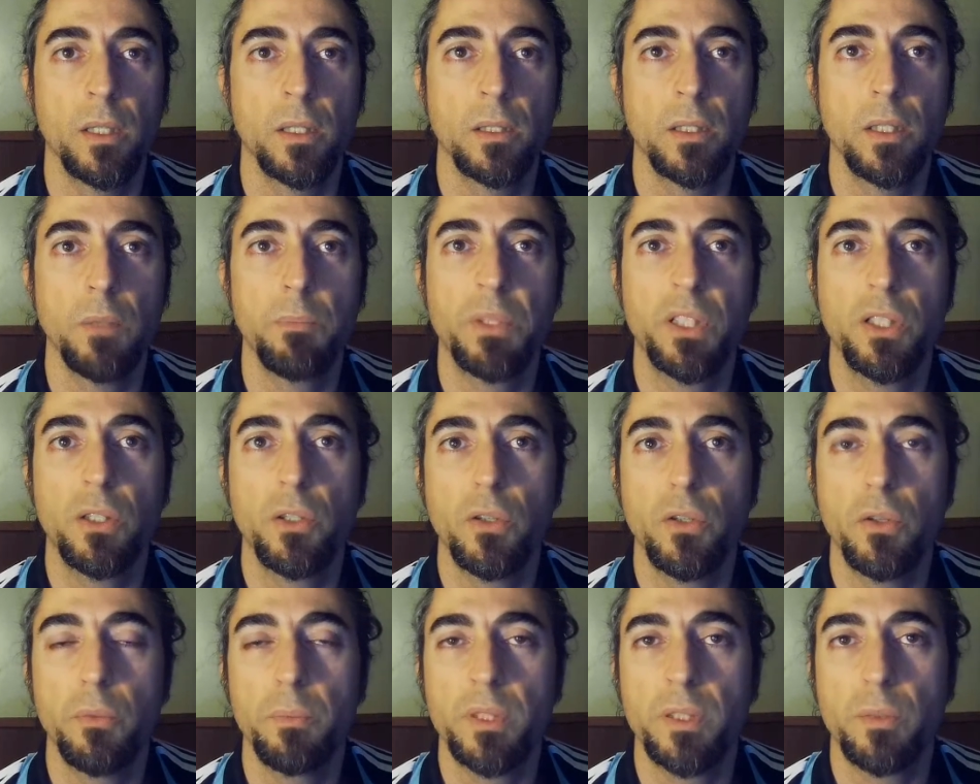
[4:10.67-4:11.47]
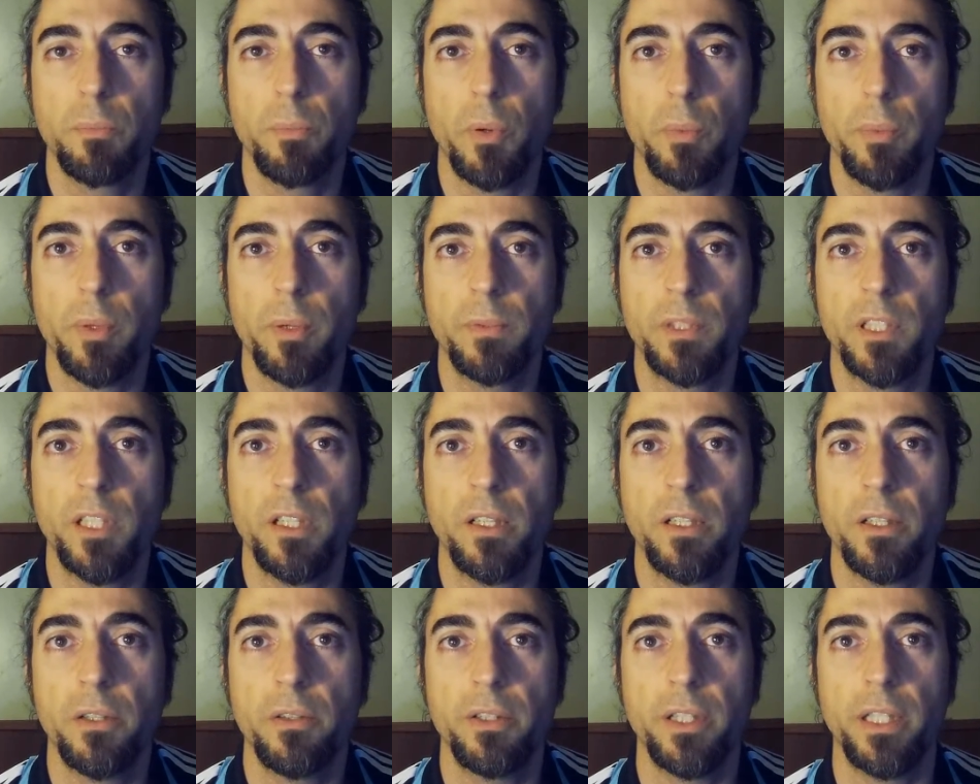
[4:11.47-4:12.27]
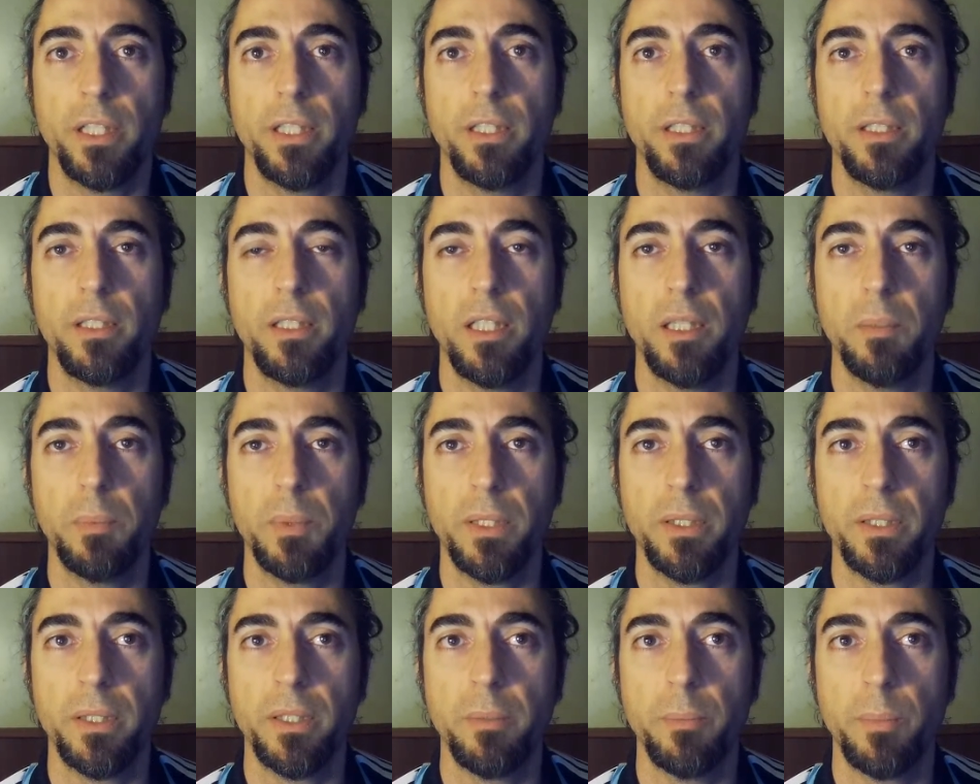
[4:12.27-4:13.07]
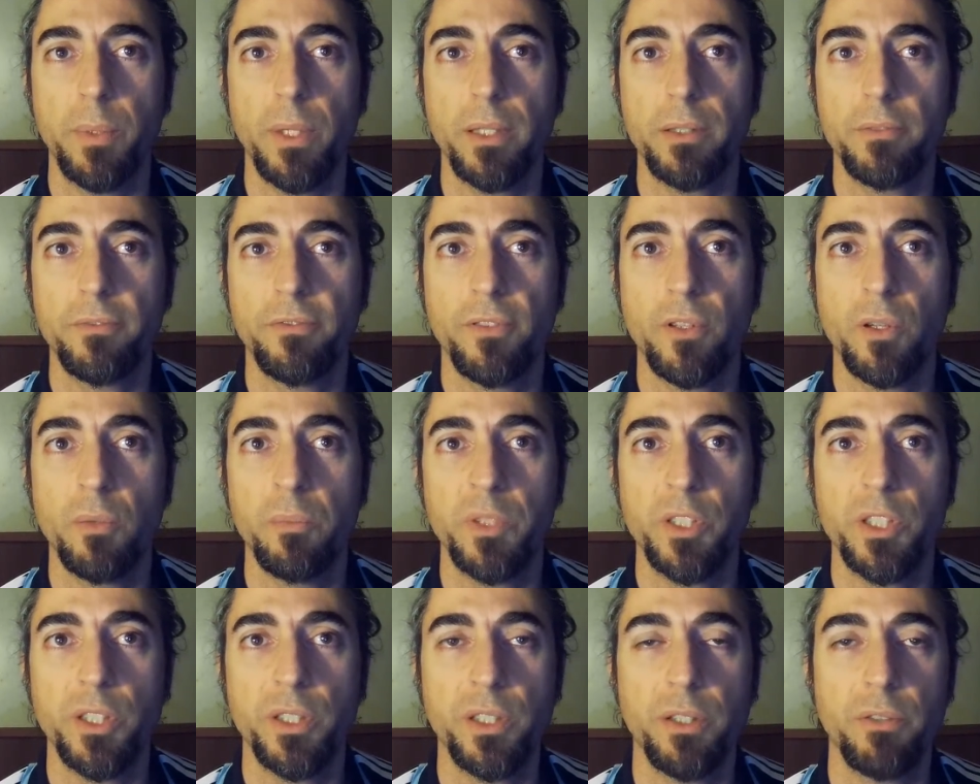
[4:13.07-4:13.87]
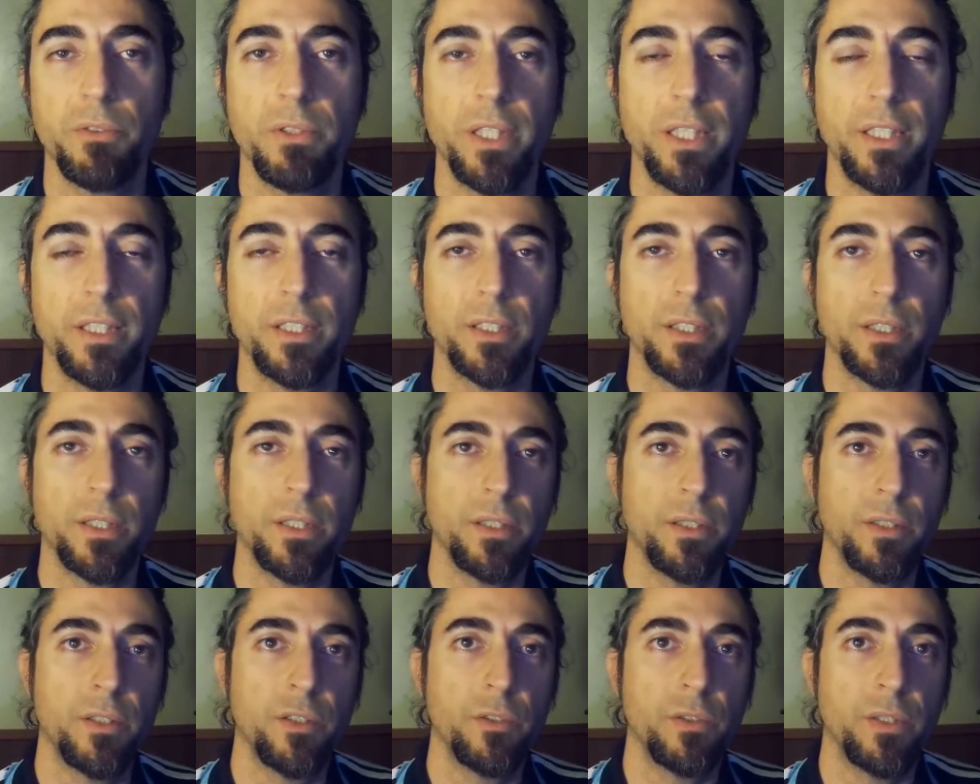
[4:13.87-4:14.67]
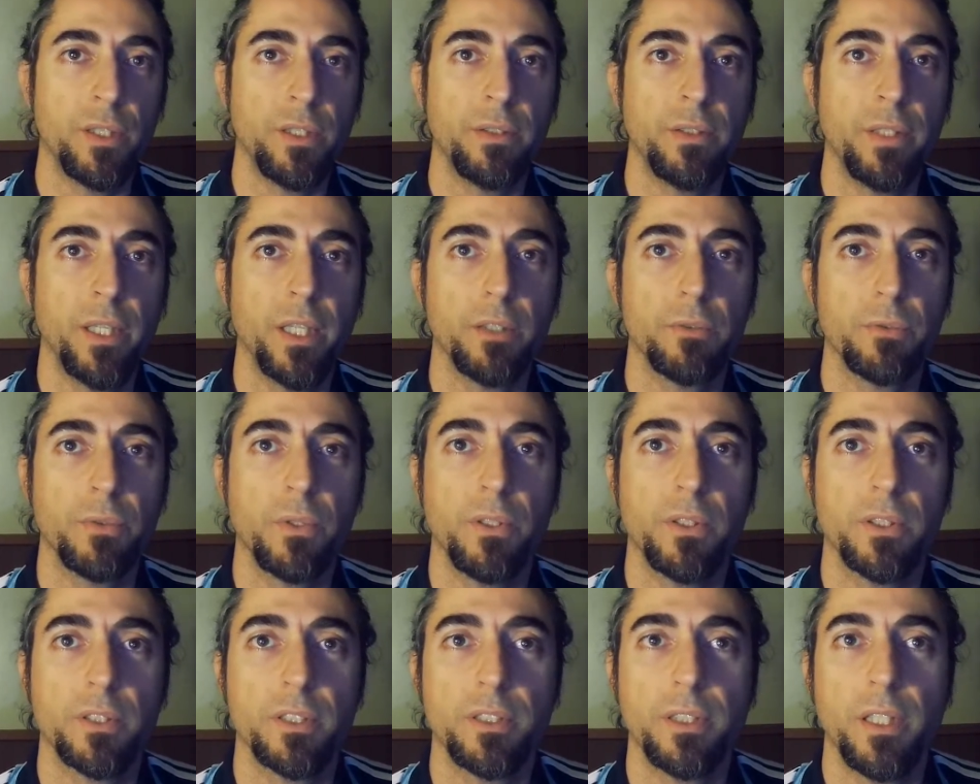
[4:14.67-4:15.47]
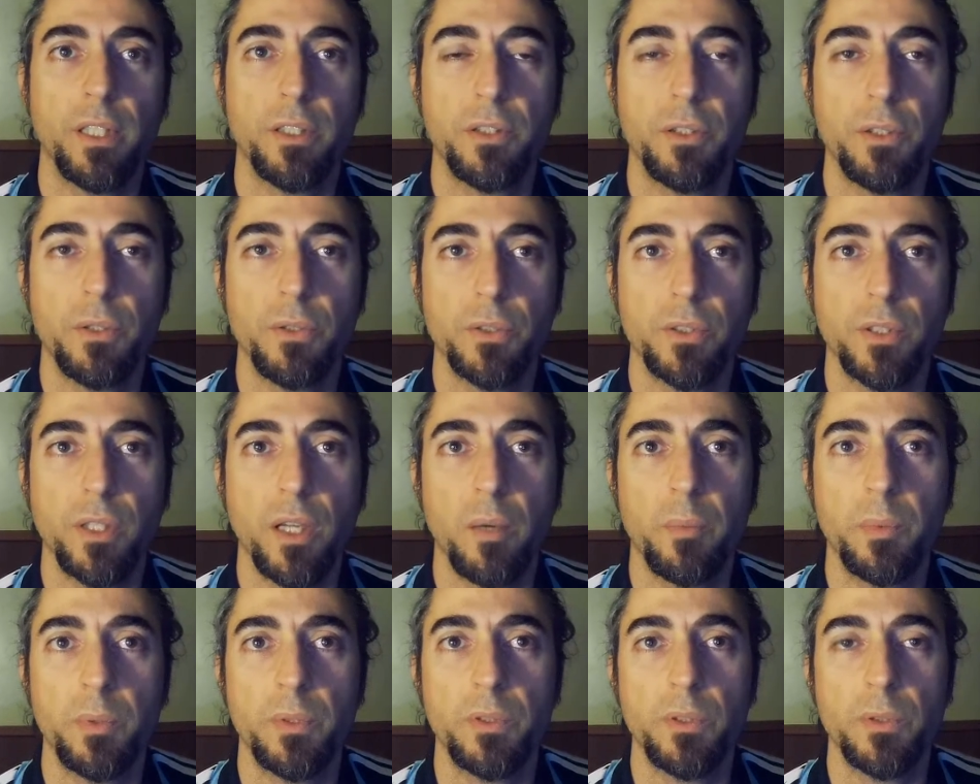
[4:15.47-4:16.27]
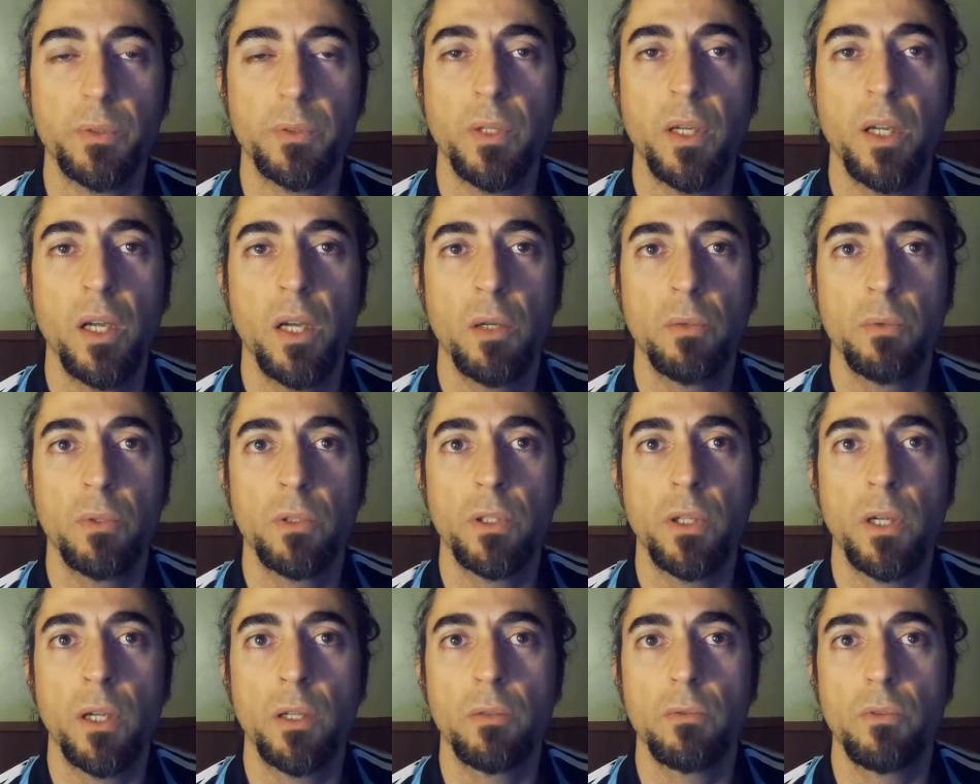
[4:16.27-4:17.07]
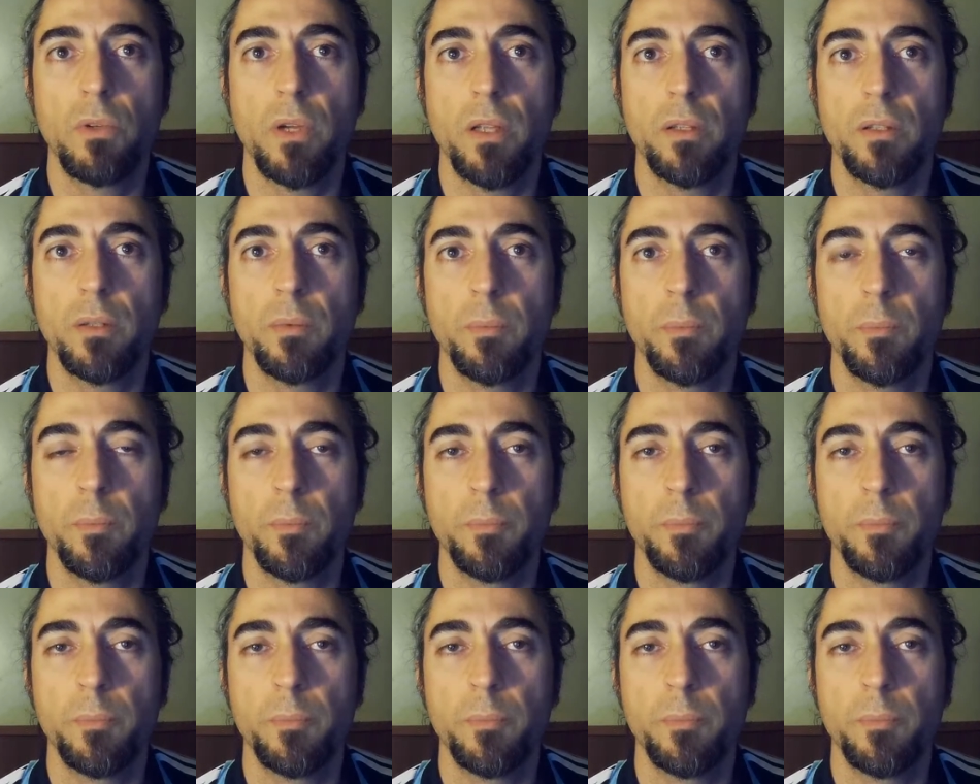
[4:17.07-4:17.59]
DeepCube's proprietary deep learning platform generates neural networks that use up to 100